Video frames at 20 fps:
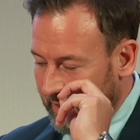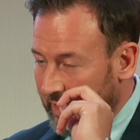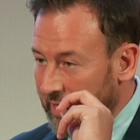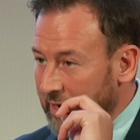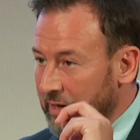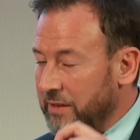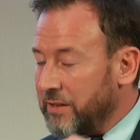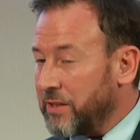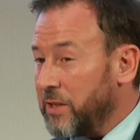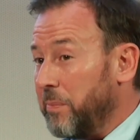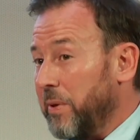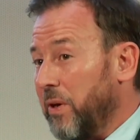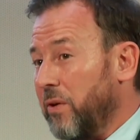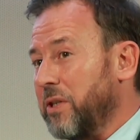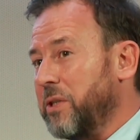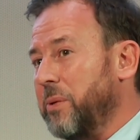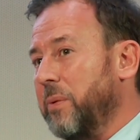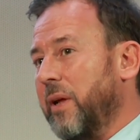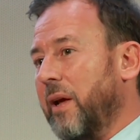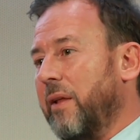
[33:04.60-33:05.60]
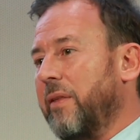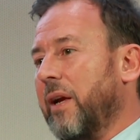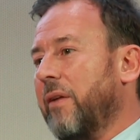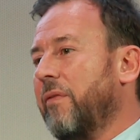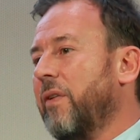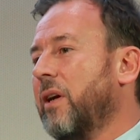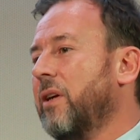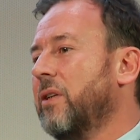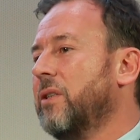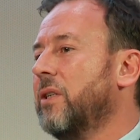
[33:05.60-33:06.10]
To be honest with you, I think
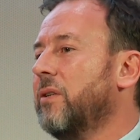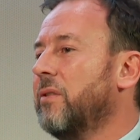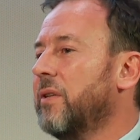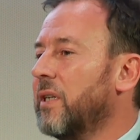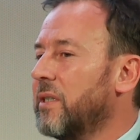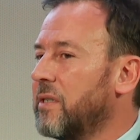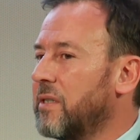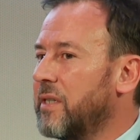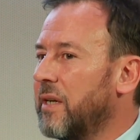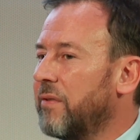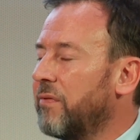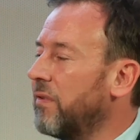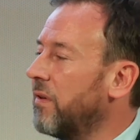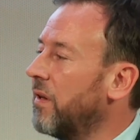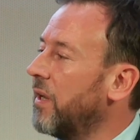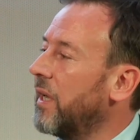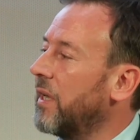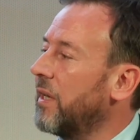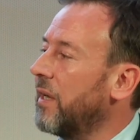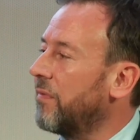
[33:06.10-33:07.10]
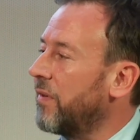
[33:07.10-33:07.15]
if I could do things differently,